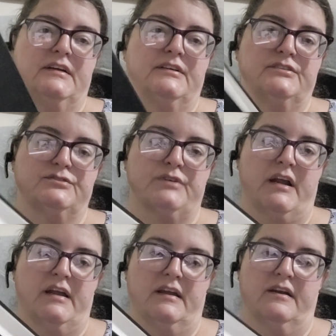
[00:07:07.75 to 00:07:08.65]
There's right
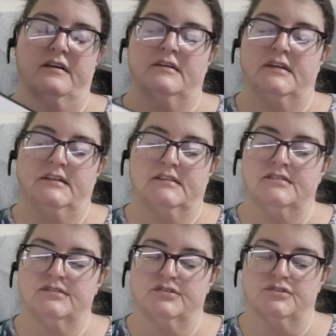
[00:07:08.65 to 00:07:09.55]
here.
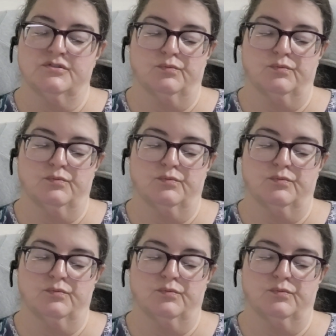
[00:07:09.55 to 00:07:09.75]
This is just